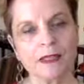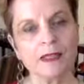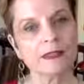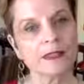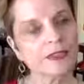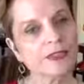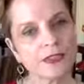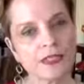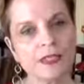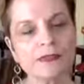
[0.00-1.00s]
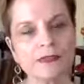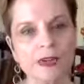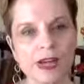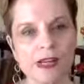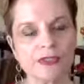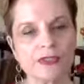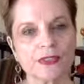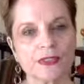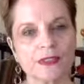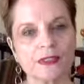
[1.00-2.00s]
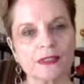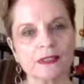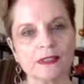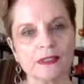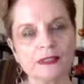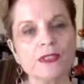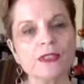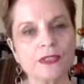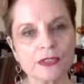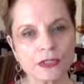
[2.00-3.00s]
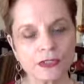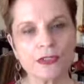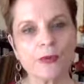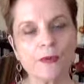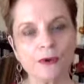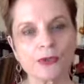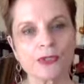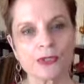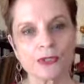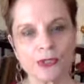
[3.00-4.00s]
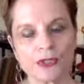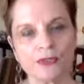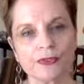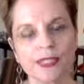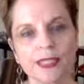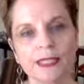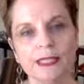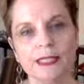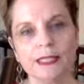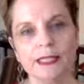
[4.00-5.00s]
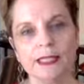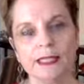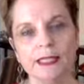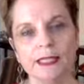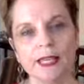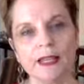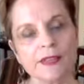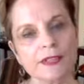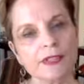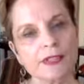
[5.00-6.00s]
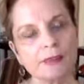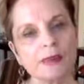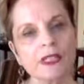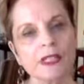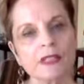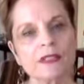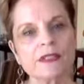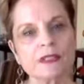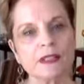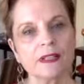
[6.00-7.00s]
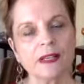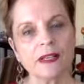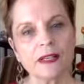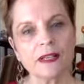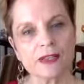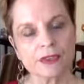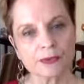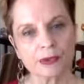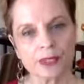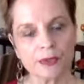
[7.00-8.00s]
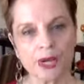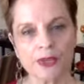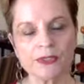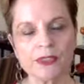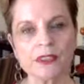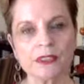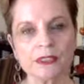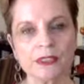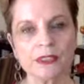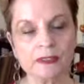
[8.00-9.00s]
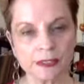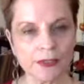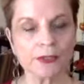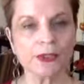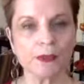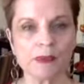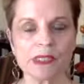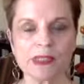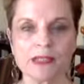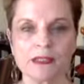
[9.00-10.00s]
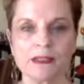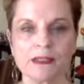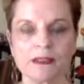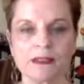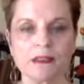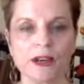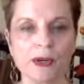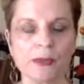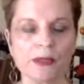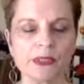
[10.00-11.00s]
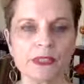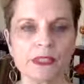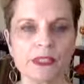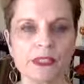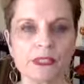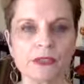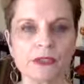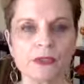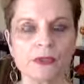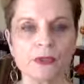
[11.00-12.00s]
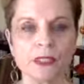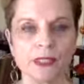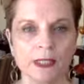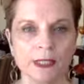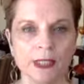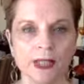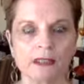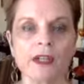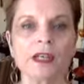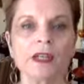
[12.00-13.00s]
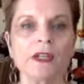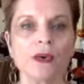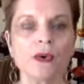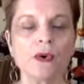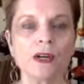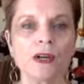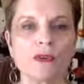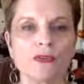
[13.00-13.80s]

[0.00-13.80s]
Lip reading: Then the C of grace is considering what will serve. And this is a place that's really grounded in clinical humility, our ability to let go of